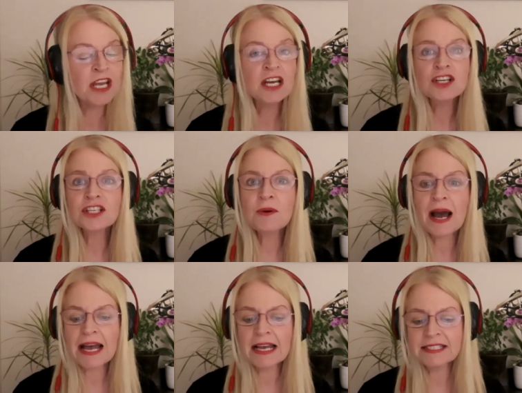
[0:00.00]
So
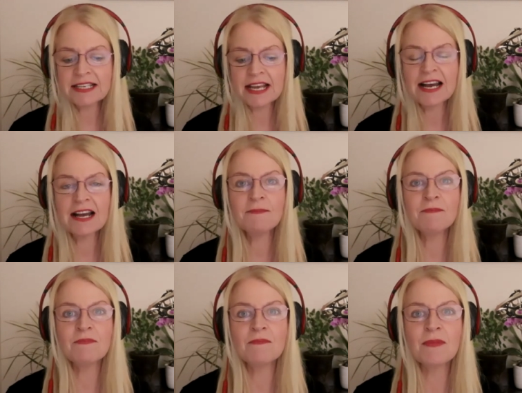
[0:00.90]
as
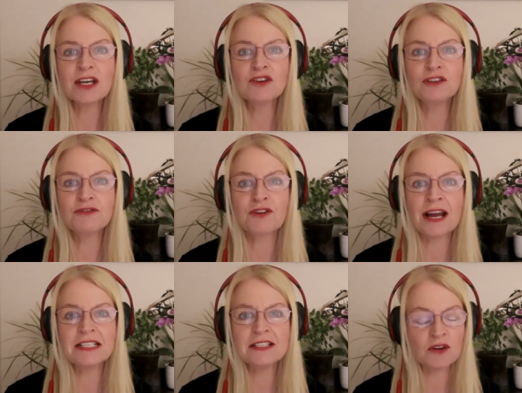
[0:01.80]
my good
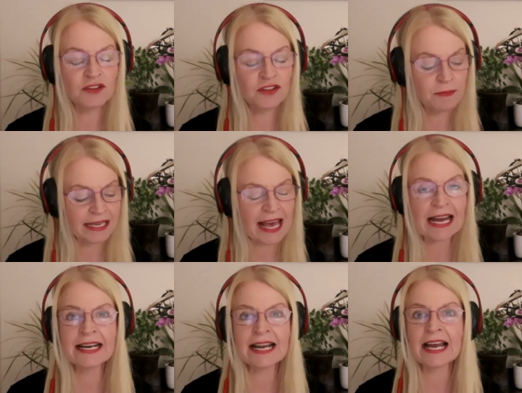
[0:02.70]
friends on the
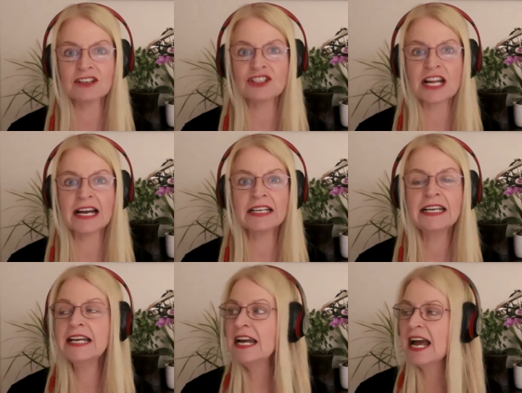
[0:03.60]
McCann hashtag
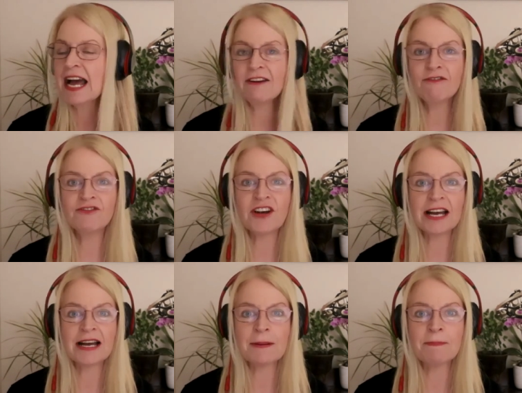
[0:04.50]
have
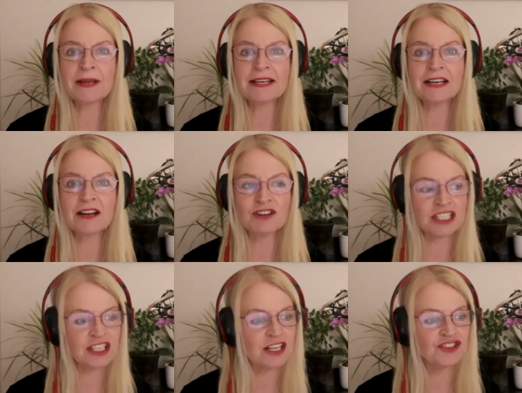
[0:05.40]
been
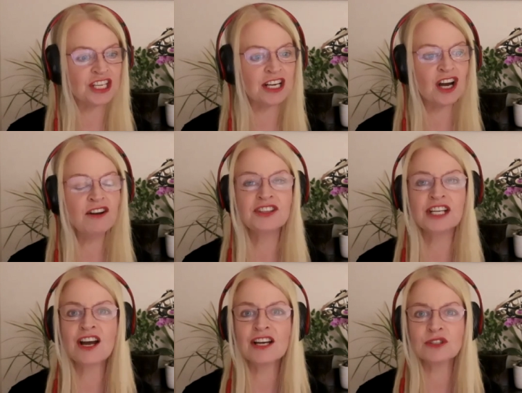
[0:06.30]
researching over the
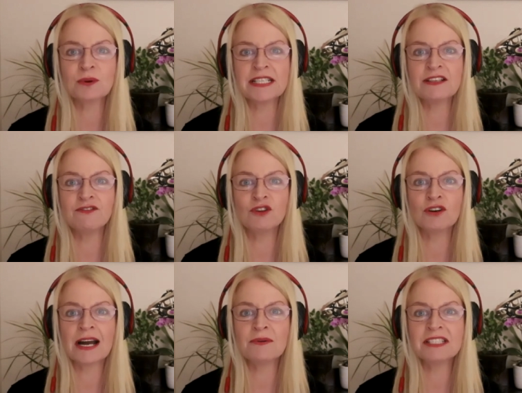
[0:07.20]
last 24
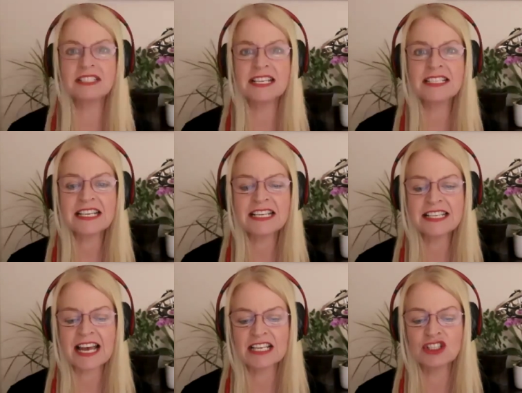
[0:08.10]
hours, this is
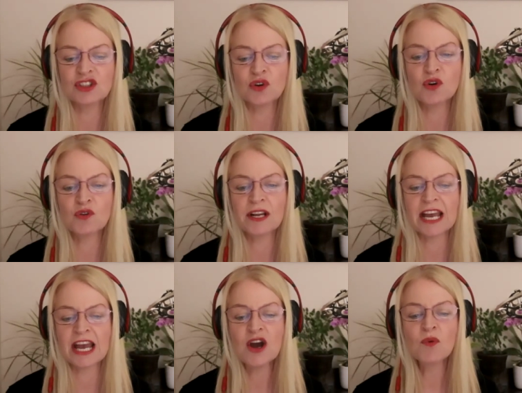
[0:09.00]
a
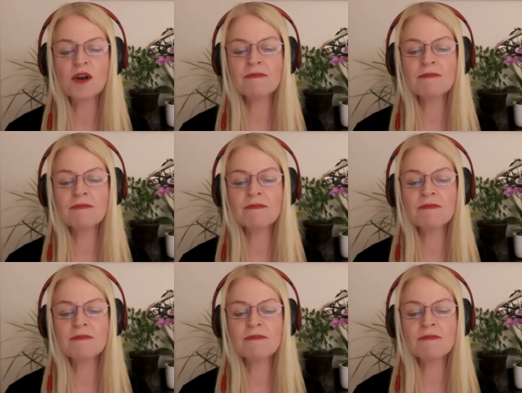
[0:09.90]
story with